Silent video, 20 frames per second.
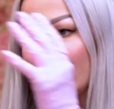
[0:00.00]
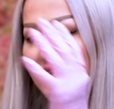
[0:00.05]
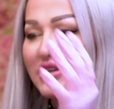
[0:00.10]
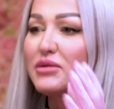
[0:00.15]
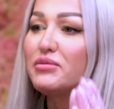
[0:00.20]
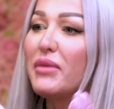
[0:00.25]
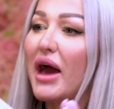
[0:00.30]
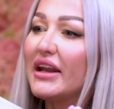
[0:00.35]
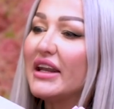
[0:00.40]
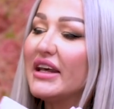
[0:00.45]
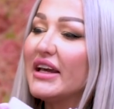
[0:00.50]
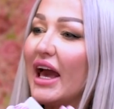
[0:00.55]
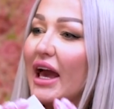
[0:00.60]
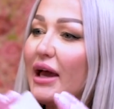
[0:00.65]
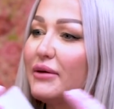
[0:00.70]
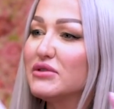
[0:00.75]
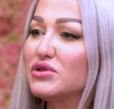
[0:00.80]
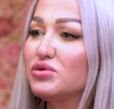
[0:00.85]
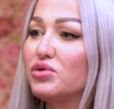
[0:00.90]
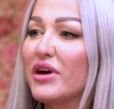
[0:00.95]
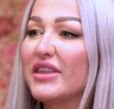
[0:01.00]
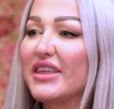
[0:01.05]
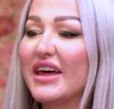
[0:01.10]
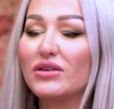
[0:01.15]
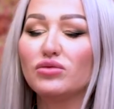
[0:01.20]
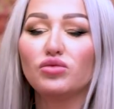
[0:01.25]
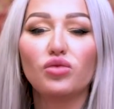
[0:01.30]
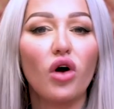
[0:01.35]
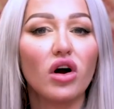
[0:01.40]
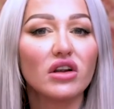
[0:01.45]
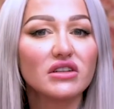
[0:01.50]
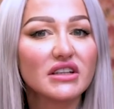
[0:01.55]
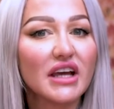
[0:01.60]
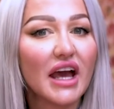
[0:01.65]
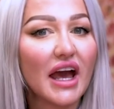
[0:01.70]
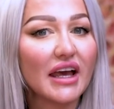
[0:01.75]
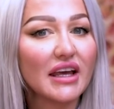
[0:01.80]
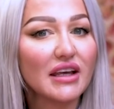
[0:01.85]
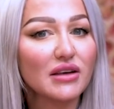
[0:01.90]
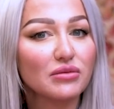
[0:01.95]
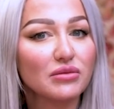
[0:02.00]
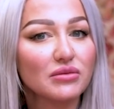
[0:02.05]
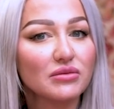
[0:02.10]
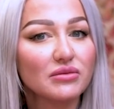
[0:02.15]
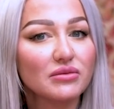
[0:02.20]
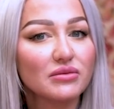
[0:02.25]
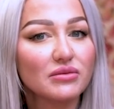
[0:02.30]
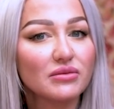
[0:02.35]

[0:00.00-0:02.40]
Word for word: many games within one game.